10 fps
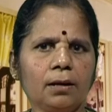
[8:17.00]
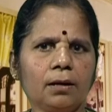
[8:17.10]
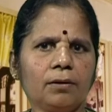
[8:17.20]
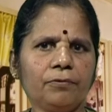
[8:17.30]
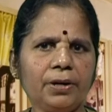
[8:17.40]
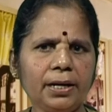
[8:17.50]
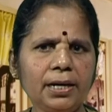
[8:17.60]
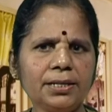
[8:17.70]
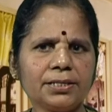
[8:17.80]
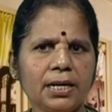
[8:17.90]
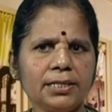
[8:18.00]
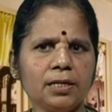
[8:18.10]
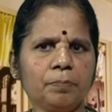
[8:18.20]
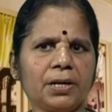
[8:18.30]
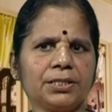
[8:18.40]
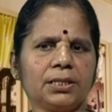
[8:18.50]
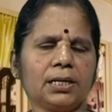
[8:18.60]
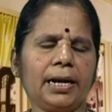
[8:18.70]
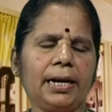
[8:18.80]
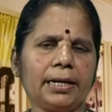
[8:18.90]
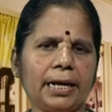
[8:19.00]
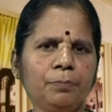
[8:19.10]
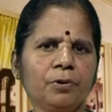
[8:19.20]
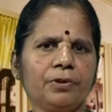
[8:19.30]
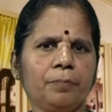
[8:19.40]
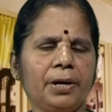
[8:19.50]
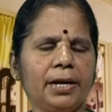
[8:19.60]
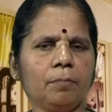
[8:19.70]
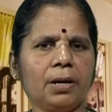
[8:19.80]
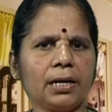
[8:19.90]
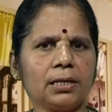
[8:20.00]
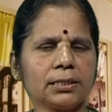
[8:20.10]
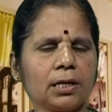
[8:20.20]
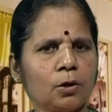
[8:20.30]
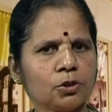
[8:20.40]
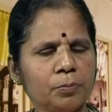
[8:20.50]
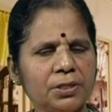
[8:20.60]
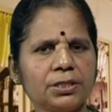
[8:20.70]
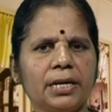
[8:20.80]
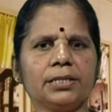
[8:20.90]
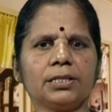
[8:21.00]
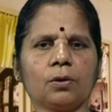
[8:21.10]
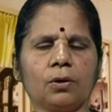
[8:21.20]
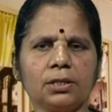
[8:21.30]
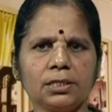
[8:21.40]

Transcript: Varied changing pressure and type of abrading materials can also be changed on this